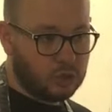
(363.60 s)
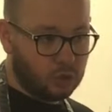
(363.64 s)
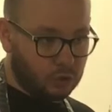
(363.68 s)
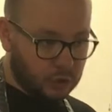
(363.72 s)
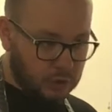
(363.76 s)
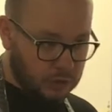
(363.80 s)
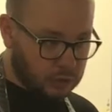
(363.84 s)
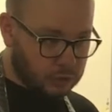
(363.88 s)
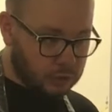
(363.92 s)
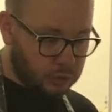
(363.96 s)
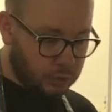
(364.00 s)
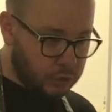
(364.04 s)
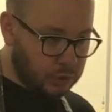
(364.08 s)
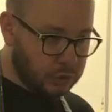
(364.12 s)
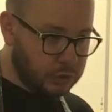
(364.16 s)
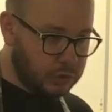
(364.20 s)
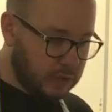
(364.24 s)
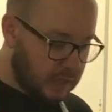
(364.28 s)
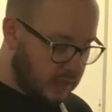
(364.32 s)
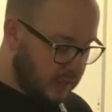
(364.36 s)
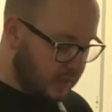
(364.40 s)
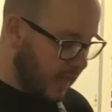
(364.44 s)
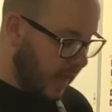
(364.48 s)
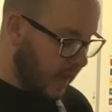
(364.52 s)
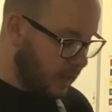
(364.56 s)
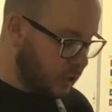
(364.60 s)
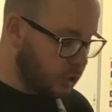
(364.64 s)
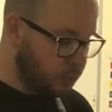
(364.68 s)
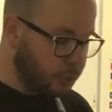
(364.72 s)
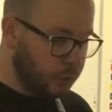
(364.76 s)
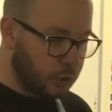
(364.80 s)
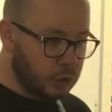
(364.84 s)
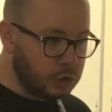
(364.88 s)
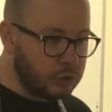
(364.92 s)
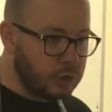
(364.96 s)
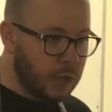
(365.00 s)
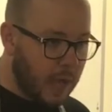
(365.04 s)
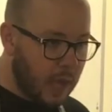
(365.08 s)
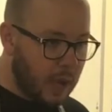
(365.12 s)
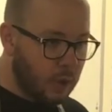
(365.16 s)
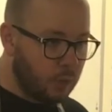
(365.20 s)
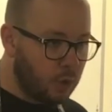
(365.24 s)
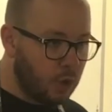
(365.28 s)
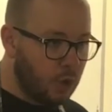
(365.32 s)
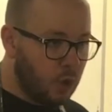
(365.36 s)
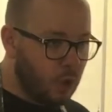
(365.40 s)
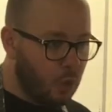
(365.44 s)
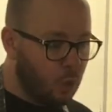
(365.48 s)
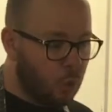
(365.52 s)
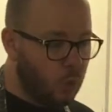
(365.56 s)
or induction, again, you will know
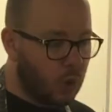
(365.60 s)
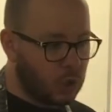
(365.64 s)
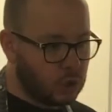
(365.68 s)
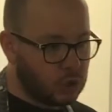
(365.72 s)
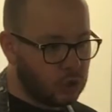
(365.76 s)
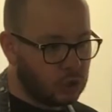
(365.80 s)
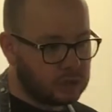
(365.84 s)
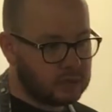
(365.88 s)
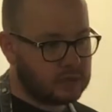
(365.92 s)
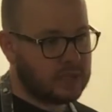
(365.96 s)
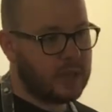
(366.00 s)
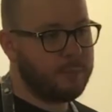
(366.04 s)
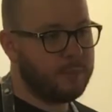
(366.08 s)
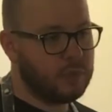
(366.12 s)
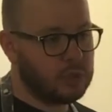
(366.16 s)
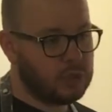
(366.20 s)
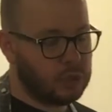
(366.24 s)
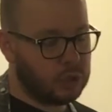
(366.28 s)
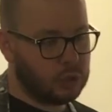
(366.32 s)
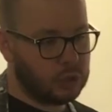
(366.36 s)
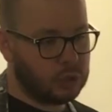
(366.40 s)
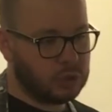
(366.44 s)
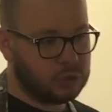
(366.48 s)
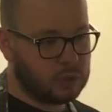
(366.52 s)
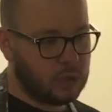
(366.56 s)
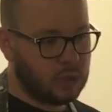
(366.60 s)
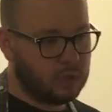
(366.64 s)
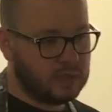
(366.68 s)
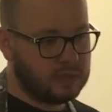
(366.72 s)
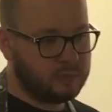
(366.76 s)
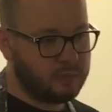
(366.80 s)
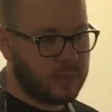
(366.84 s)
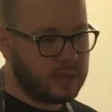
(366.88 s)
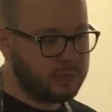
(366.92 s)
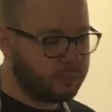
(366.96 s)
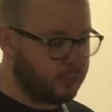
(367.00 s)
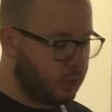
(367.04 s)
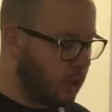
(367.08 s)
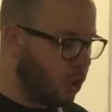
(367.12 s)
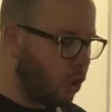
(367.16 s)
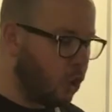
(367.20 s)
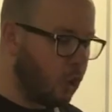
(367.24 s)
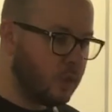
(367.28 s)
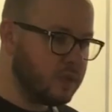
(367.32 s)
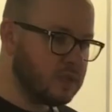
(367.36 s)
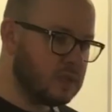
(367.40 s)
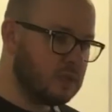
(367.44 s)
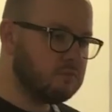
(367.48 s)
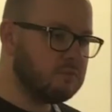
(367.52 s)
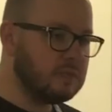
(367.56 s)
what your temperature control is best, but
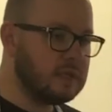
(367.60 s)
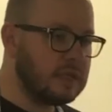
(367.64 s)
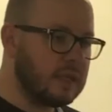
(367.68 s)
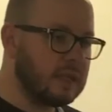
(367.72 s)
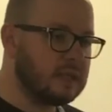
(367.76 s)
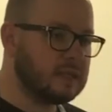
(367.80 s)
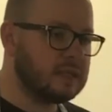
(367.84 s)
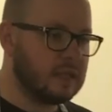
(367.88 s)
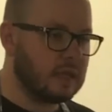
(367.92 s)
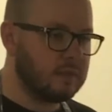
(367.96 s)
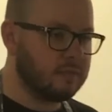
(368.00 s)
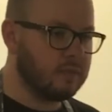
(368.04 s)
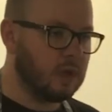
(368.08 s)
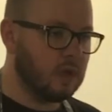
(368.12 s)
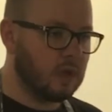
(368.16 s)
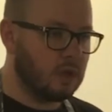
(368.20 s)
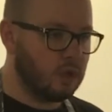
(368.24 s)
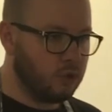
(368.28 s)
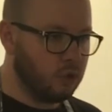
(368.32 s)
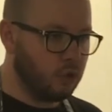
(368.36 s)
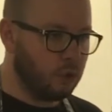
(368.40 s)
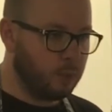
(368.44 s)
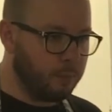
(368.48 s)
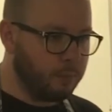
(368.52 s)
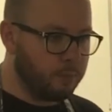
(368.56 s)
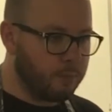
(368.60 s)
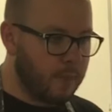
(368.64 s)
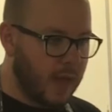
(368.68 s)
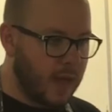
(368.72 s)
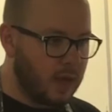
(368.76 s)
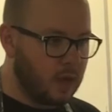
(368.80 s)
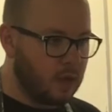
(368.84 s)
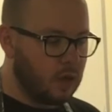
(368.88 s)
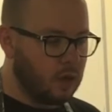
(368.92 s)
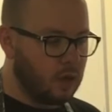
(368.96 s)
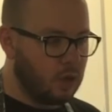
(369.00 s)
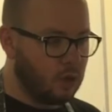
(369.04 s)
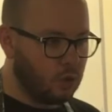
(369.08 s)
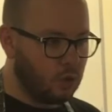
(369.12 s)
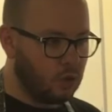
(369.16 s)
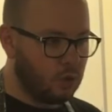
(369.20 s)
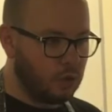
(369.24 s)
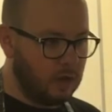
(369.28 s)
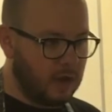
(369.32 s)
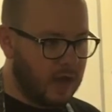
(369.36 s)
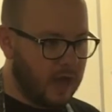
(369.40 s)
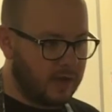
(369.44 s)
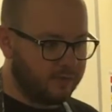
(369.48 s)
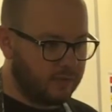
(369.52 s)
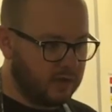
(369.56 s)
always a medium number or
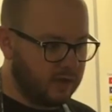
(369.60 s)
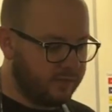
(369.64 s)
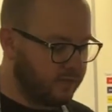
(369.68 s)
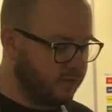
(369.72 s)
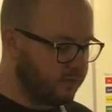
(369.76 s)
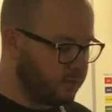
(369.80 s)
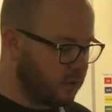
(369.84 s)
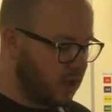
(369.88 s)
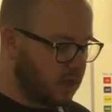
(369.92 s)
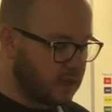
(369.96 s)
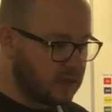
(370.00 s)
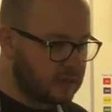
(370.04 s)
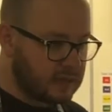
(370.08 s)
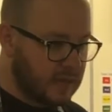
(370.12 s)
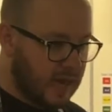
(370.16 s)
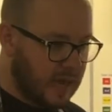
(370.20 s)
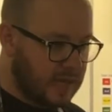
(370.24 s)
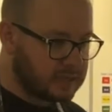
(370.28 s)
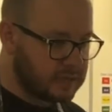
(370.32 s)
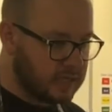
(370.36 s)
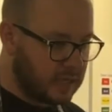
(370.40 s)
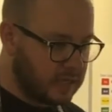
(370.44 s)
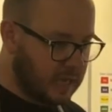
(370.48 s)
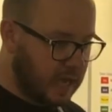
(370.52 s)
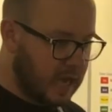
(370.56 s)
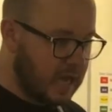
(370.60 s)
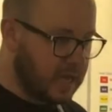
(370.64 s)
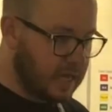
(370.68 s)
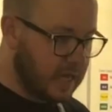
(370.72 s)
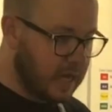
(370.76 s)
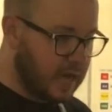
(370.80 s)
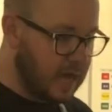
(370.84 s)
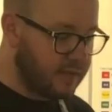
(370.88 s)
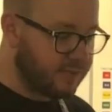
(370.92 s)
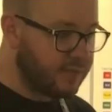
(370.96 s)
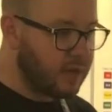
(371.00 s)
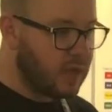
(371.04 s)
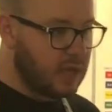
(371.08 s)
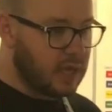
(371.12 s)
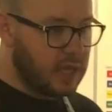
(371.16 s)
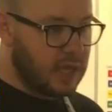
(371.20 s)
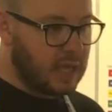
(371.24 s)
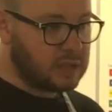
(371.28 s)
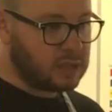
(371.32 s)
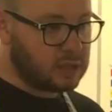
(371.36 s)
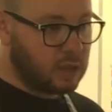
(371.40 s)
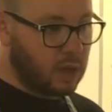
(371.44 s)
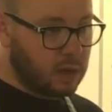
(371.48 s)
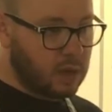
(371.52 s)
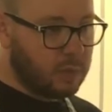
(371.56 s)
level. If you've got gas like I have,
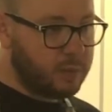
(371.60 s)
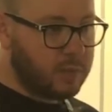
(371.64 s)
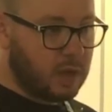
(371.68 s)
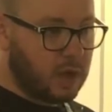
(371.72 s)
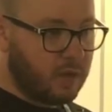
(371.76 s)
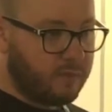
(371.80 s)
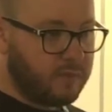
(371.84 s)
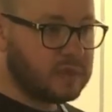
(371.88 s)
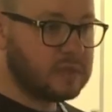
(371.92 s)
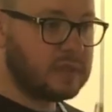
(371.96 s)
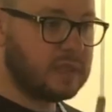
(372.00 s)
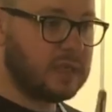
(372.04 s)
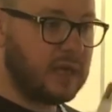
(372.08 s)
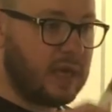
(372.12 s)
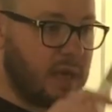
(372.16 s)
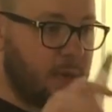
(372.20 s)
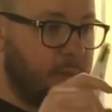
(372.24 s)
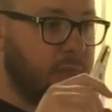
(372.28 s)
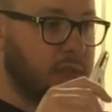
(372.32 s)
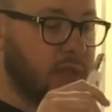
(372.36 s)
it's going to be obviously in